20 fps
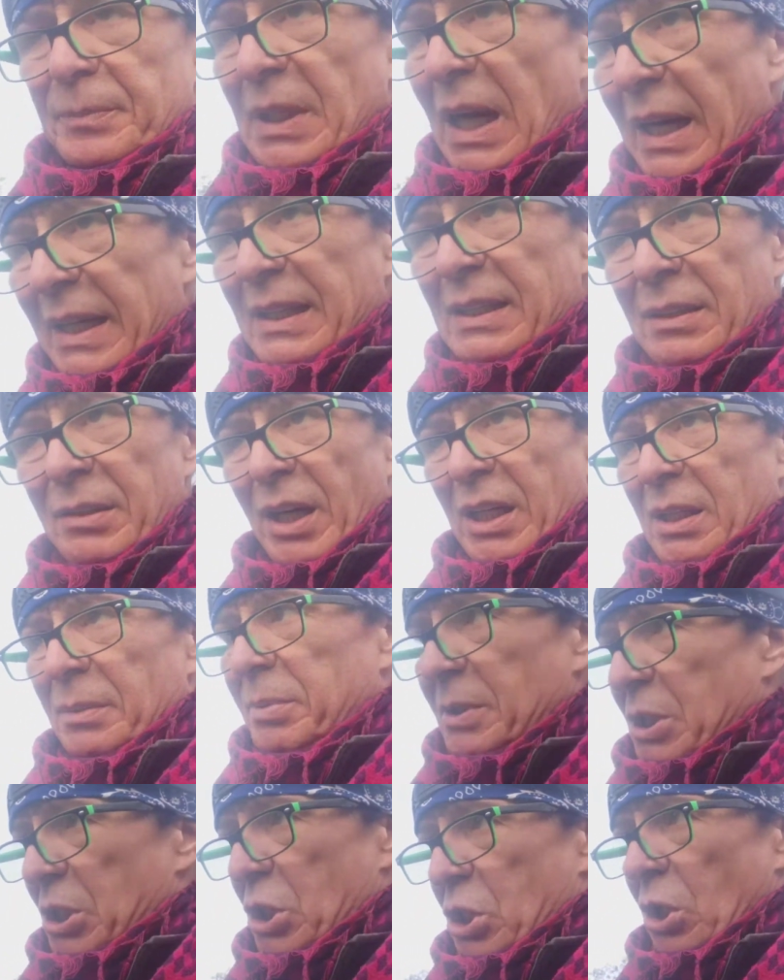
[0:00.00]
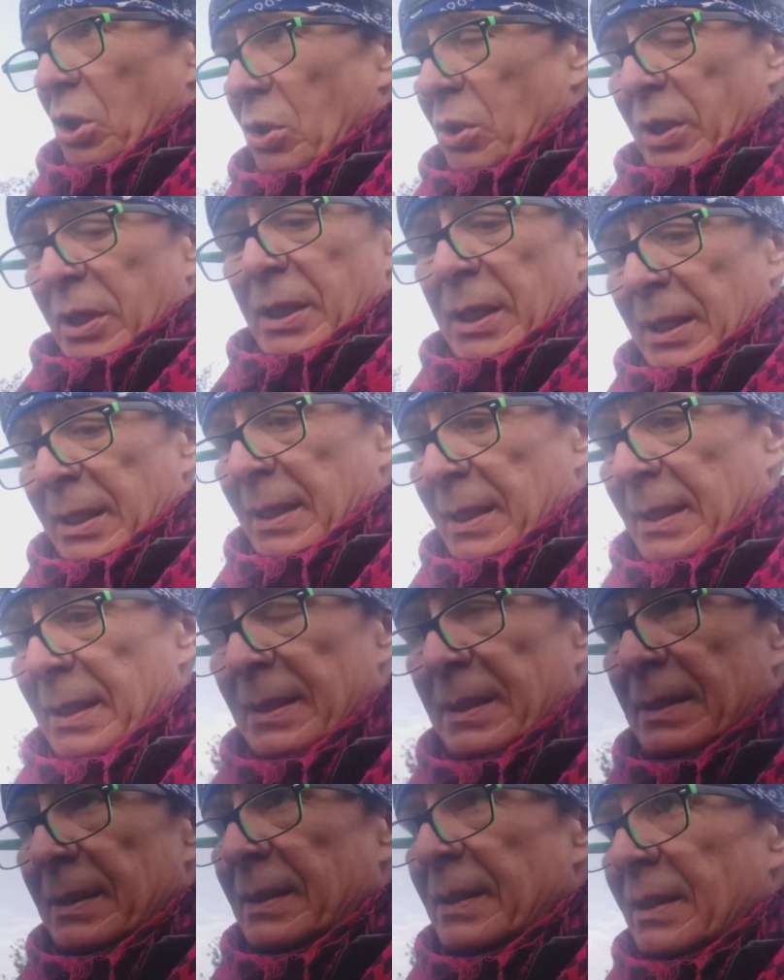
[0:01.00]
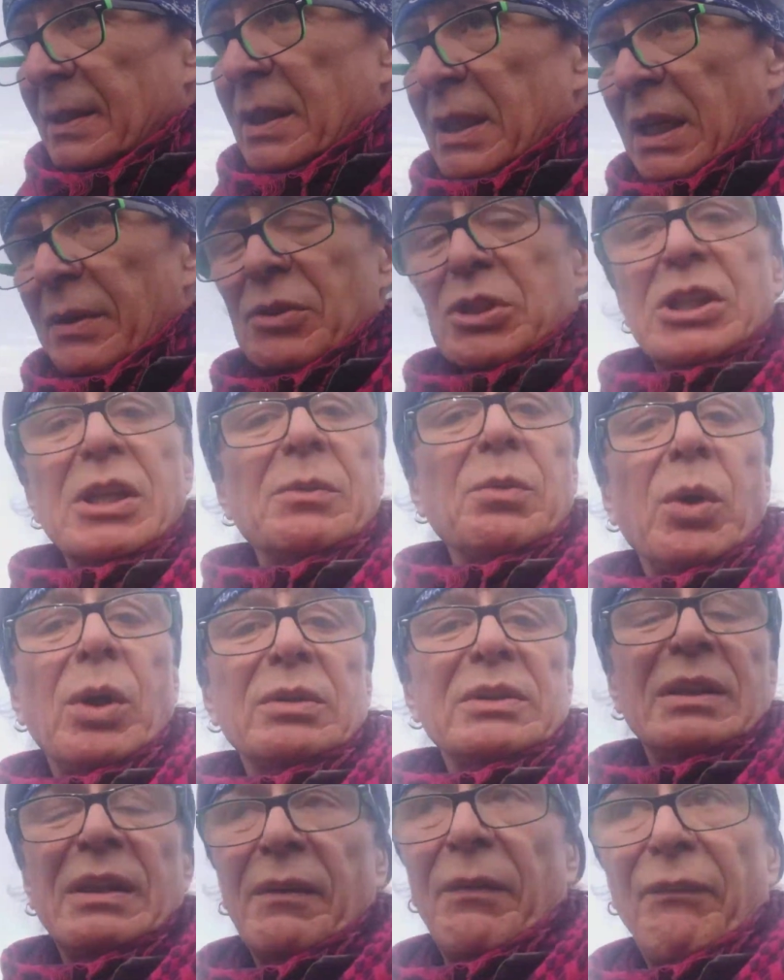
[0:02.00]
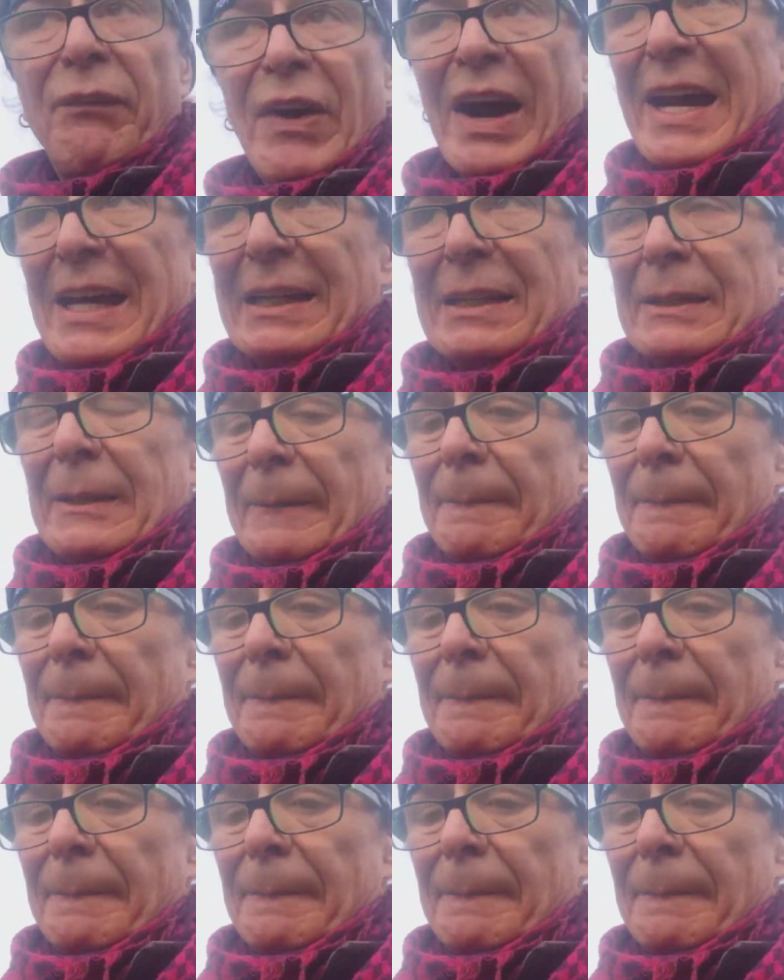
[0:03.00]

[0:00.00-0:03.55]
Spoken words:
Incredible story. He was involved in a fight.